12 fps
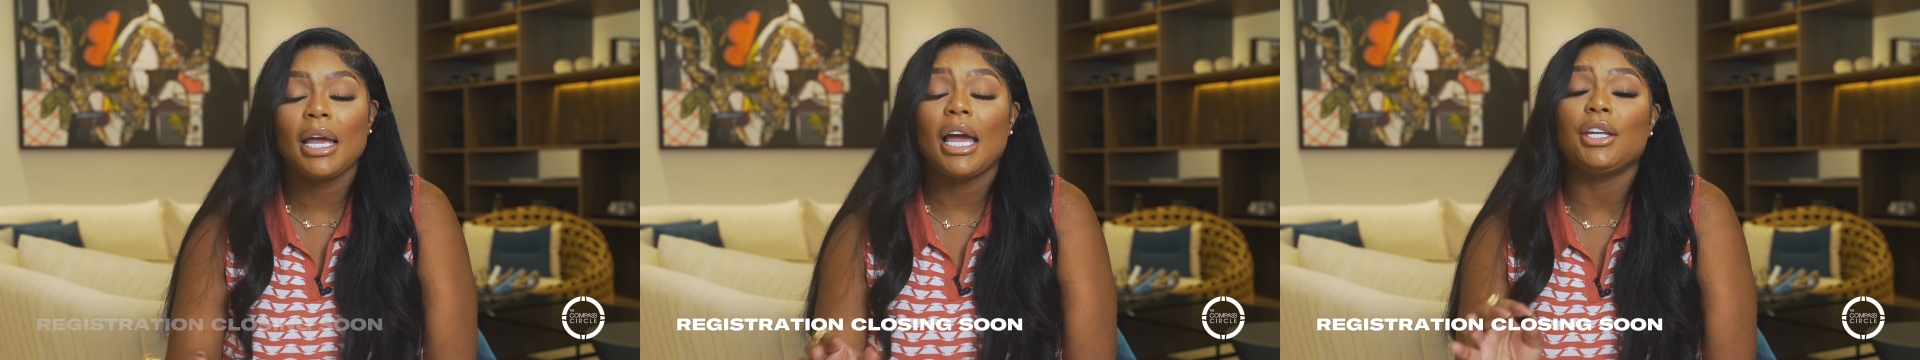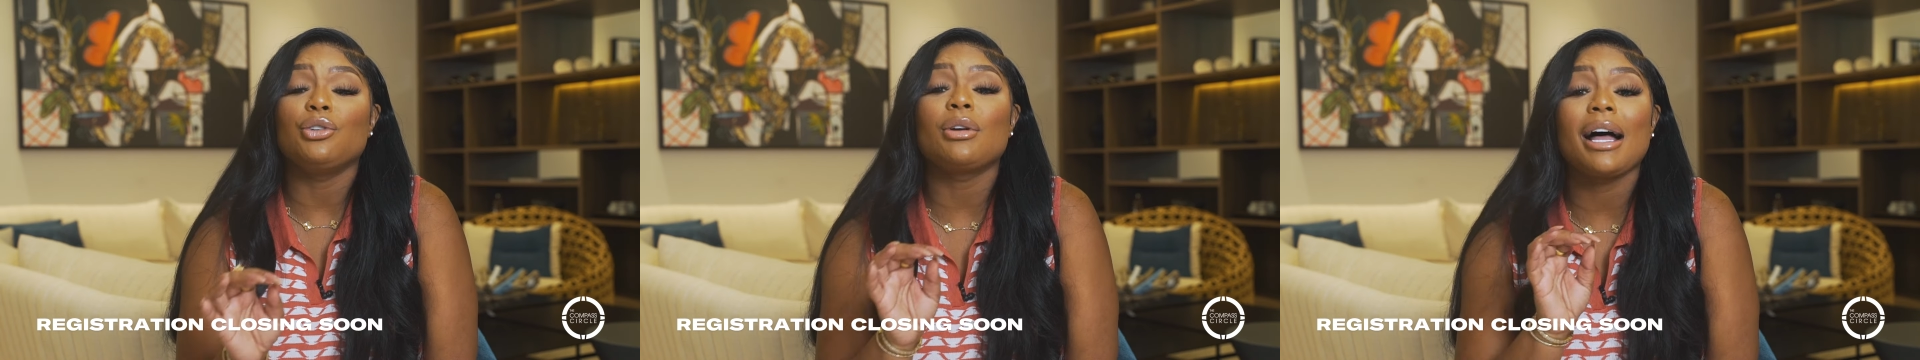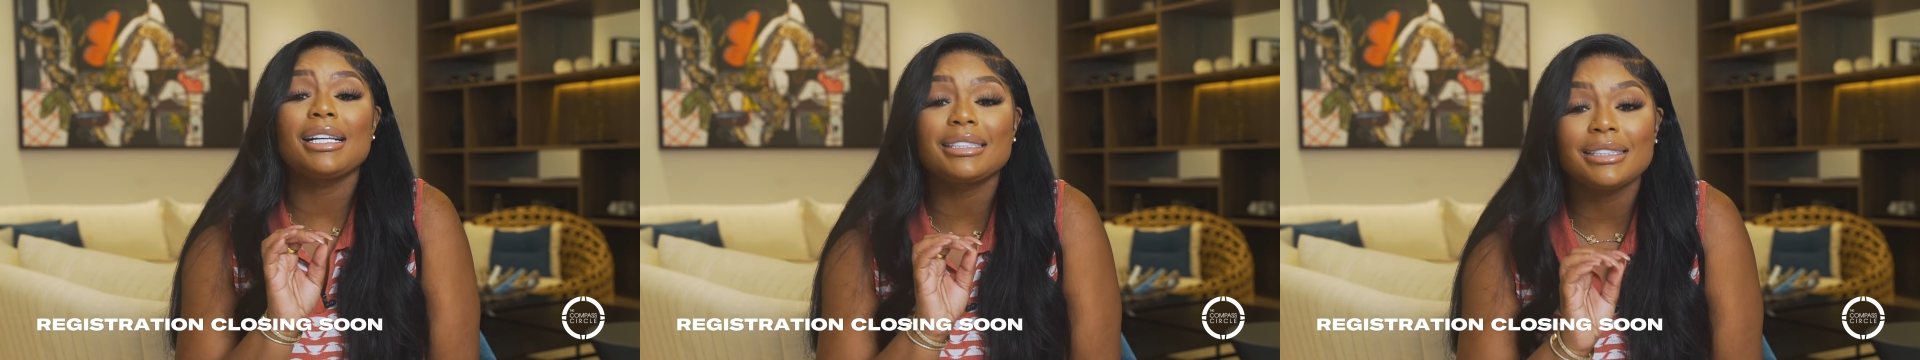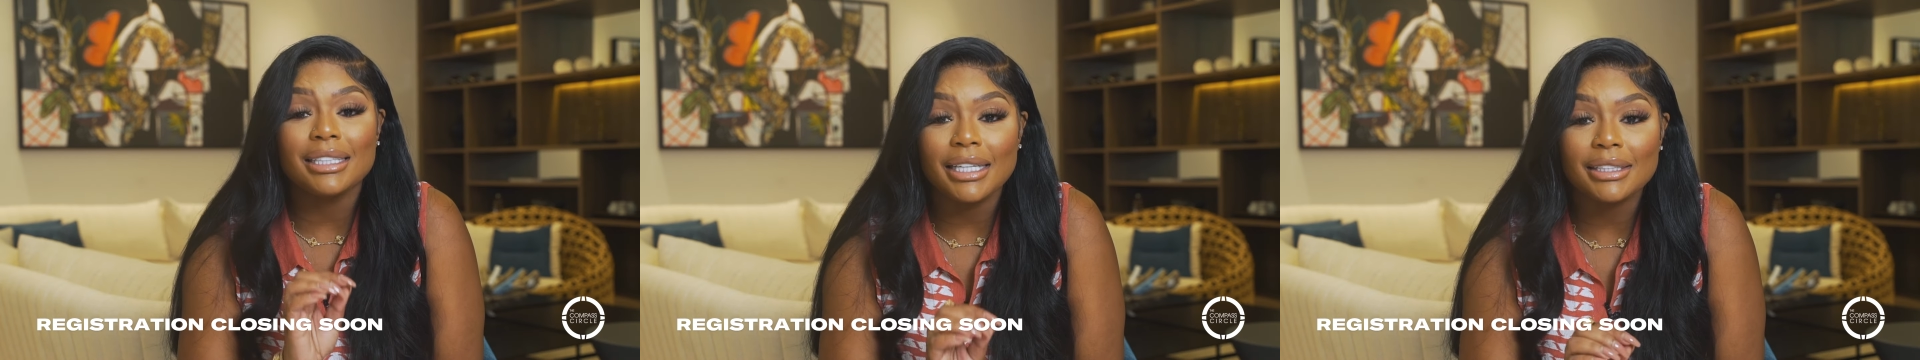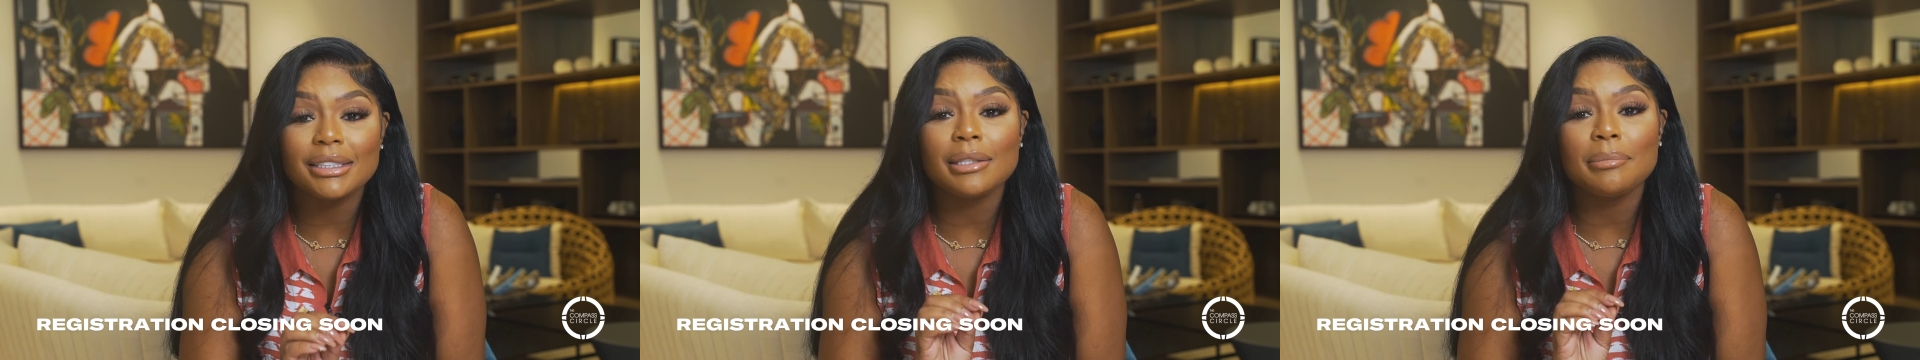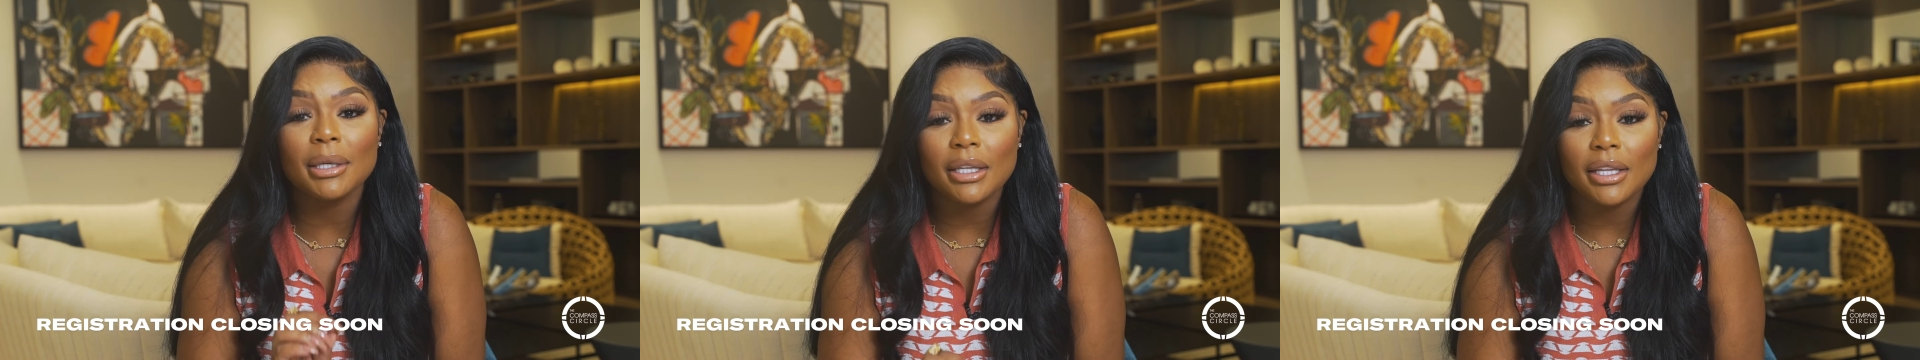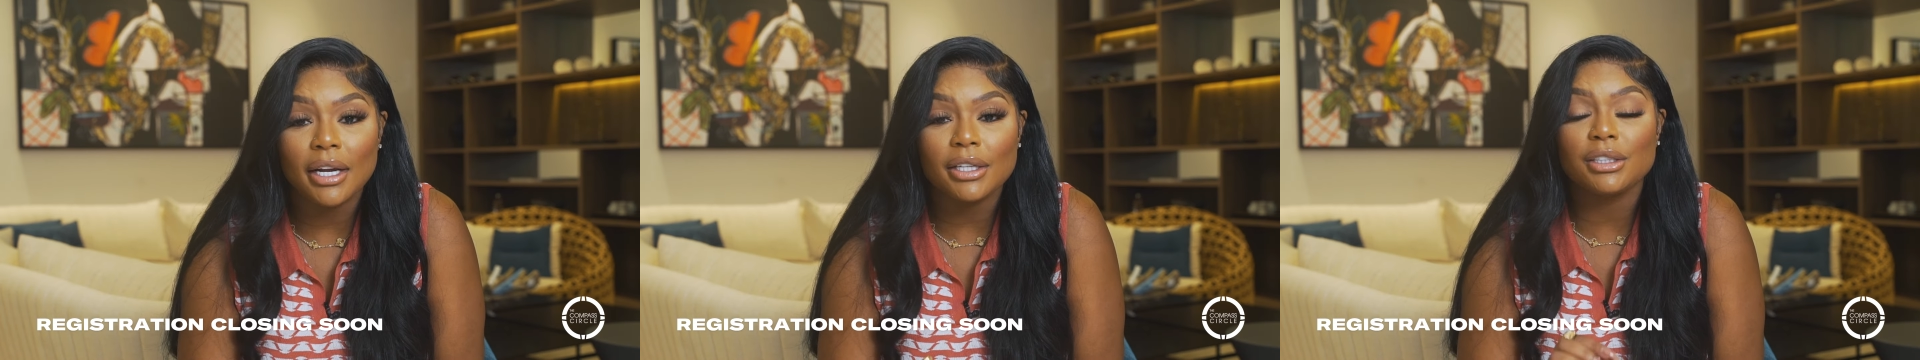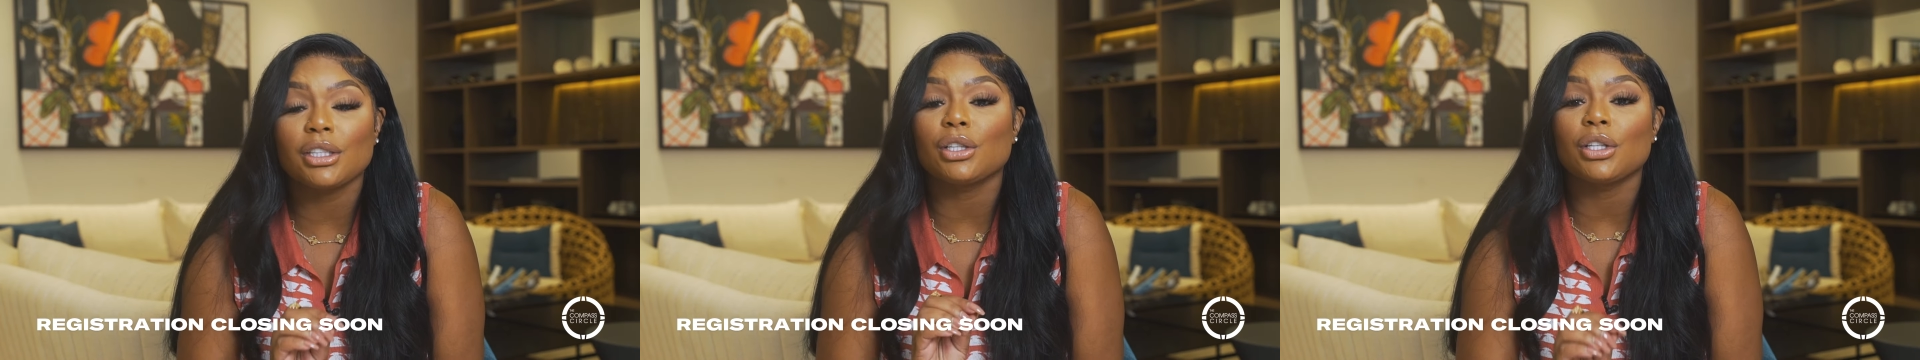and you guys need to be there
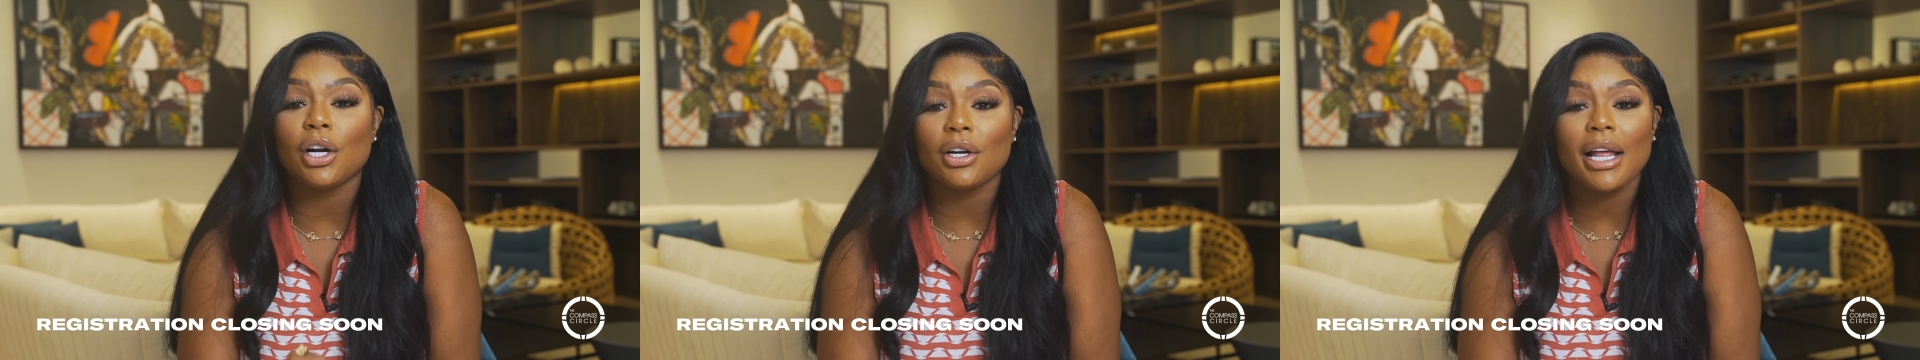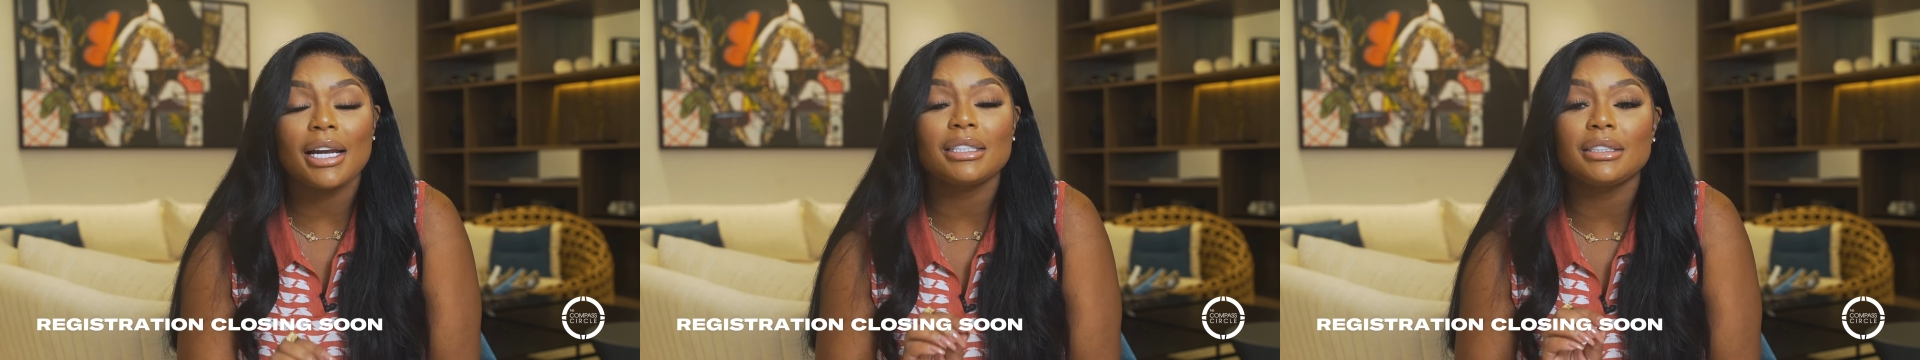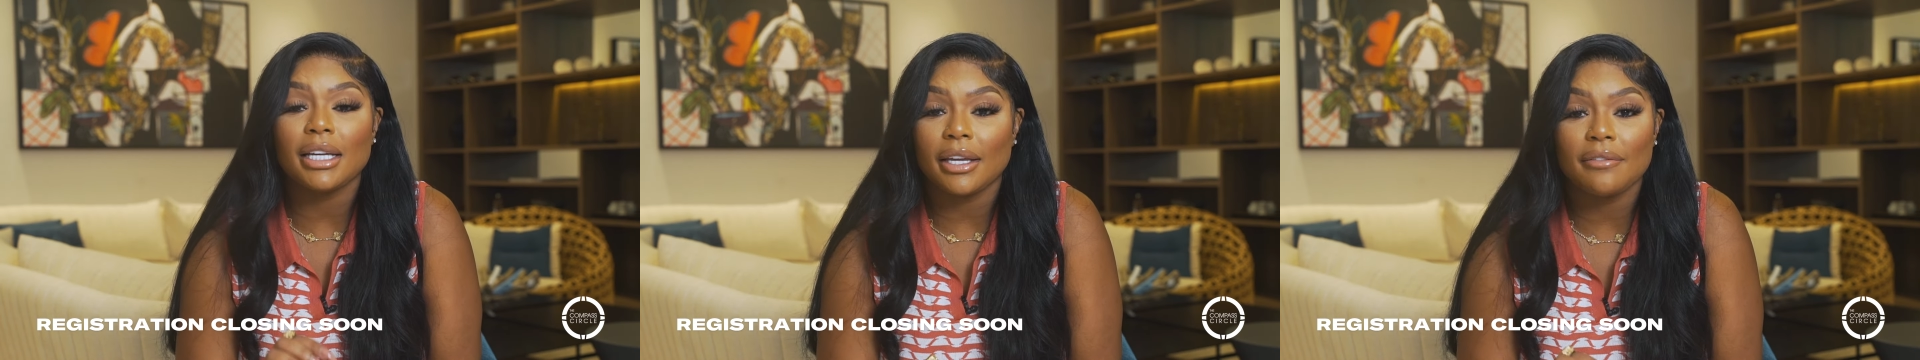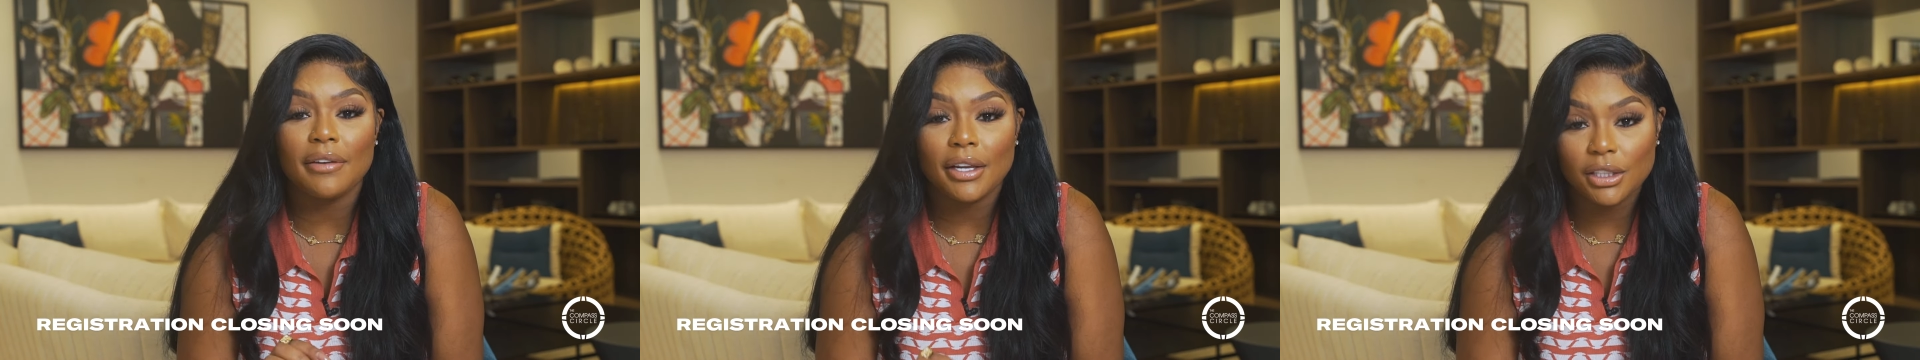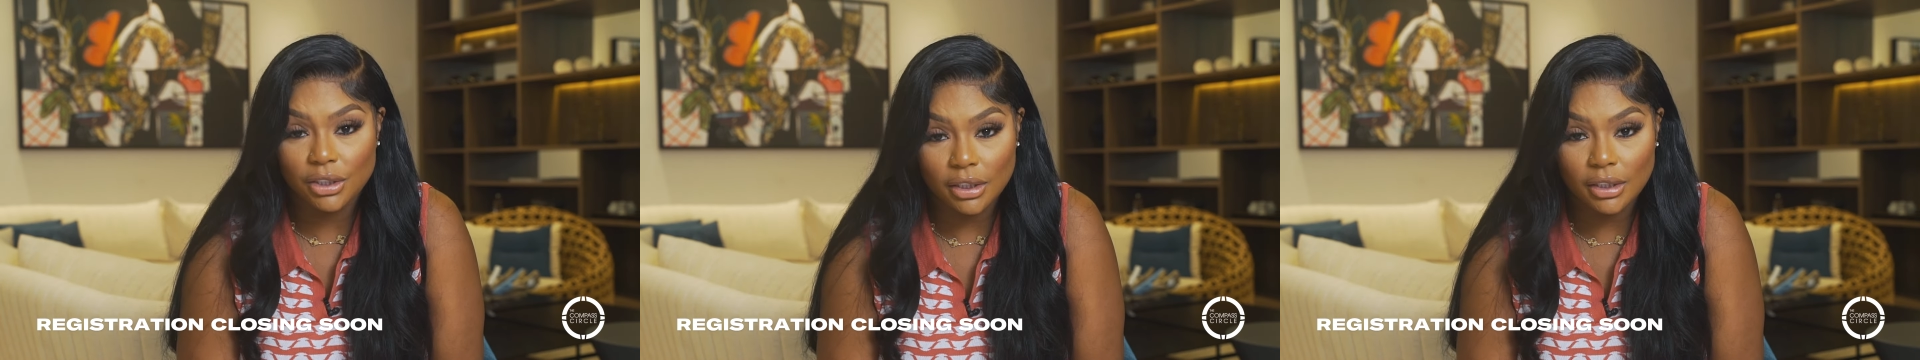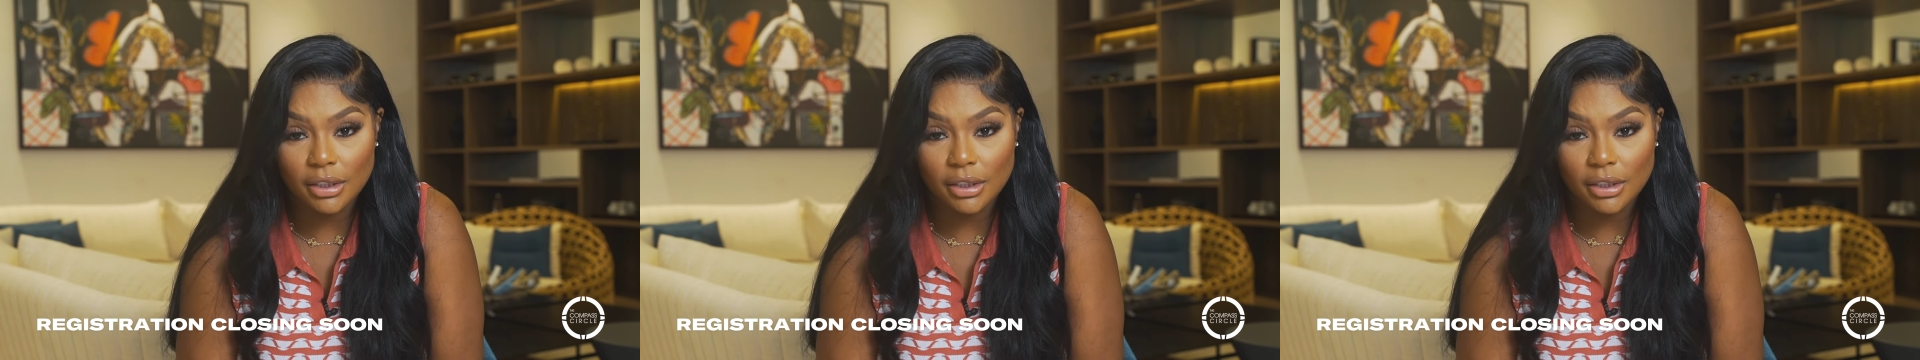to learn how to take advantage of